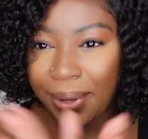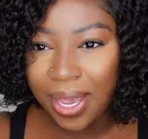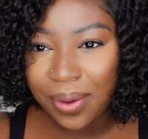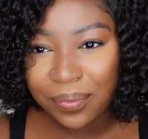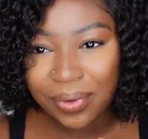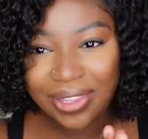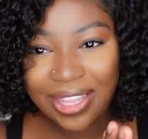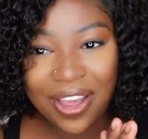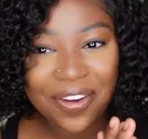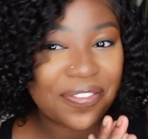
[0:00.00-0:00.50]
But
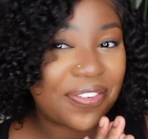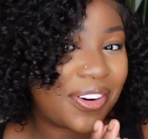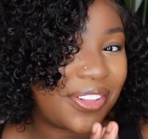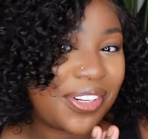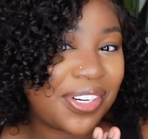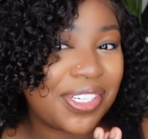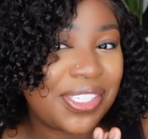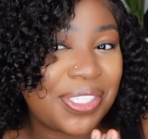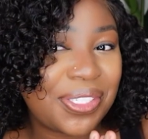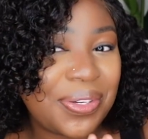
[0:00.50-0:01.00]
without
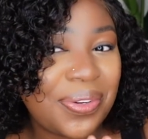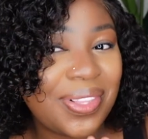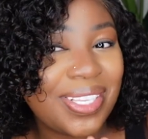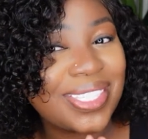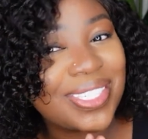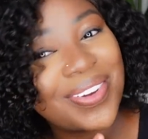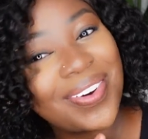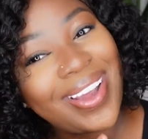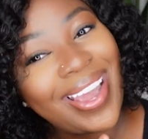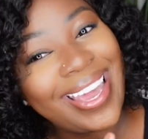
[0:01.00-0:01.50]
further ado,
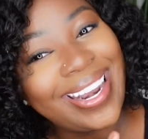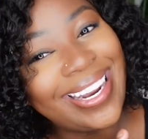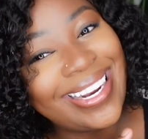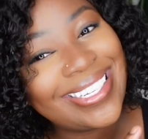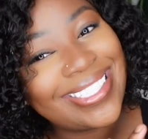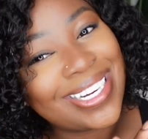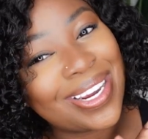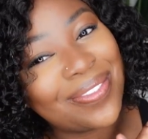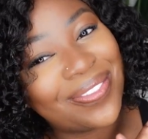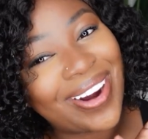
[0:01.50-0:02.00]
let's go ahead and
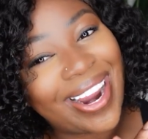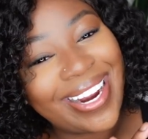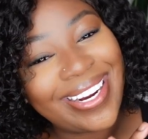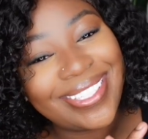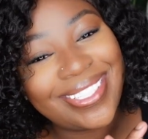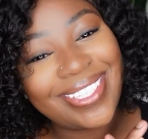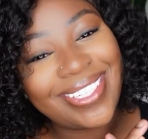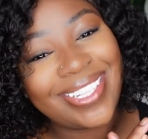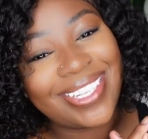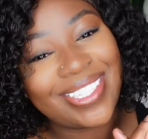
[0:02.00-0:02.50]
jump right
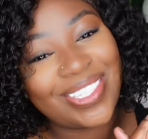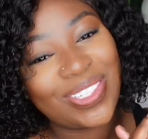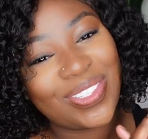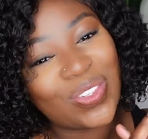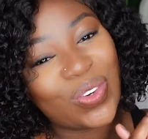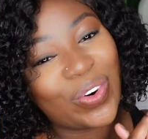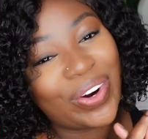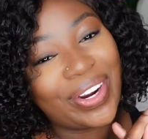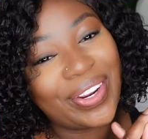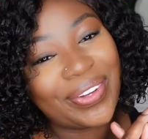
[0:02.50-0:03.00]
into the
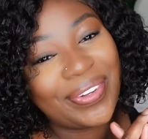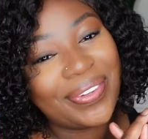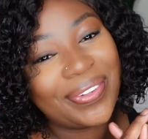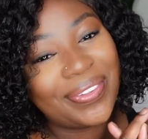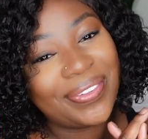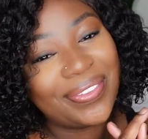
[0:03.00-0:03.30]
tutorial.